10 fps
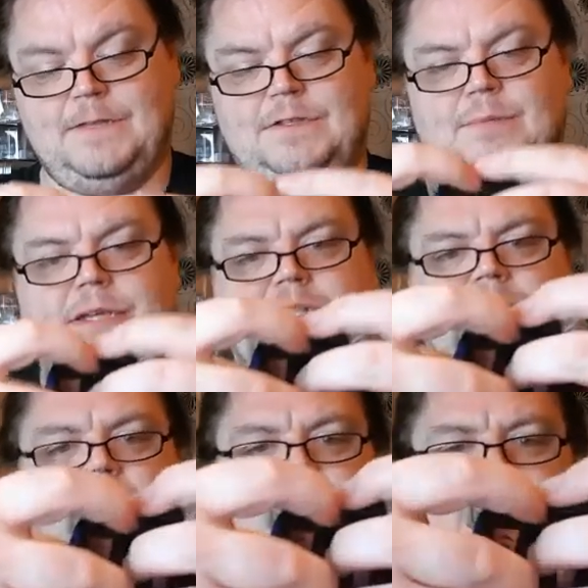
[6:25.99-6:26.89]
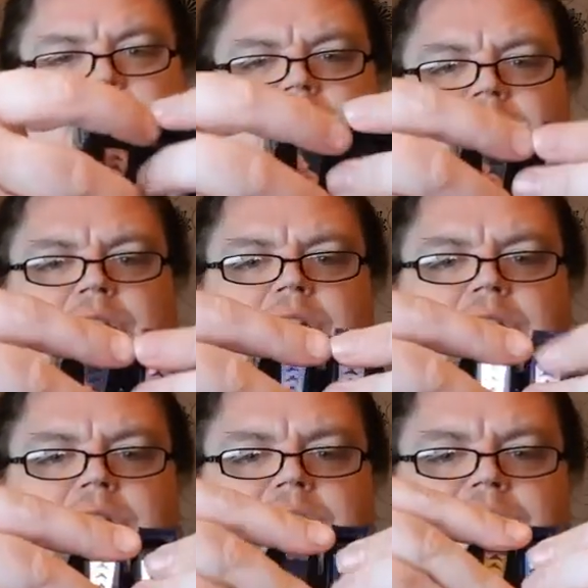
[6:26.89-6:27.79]
So you basically just have to
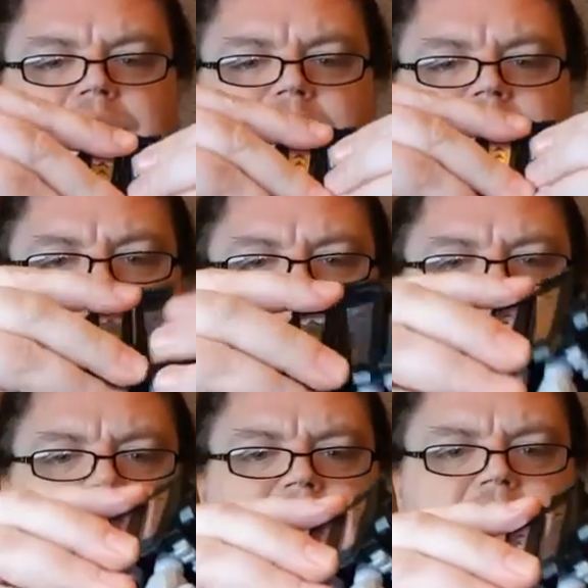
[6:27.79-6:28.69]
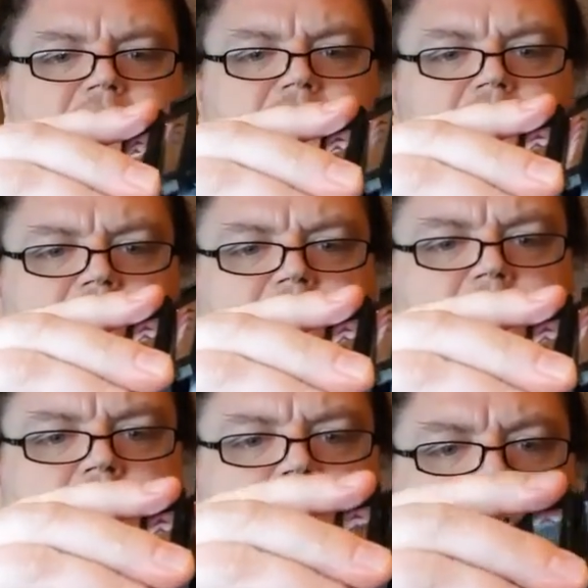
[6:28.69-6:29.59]
disconnect his legs because they're
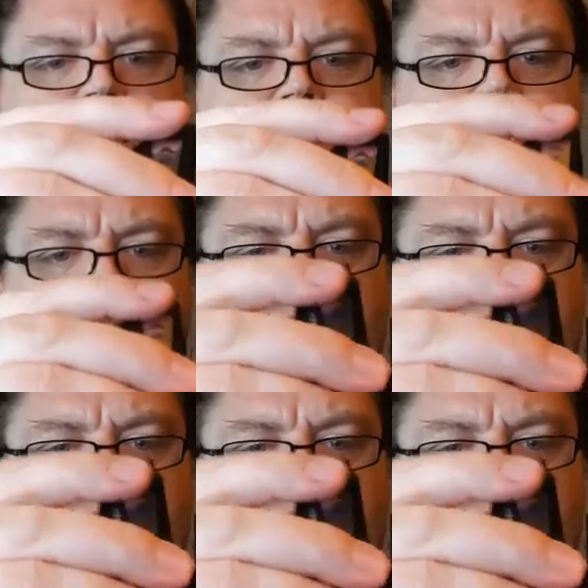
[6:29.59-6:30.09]
held on by,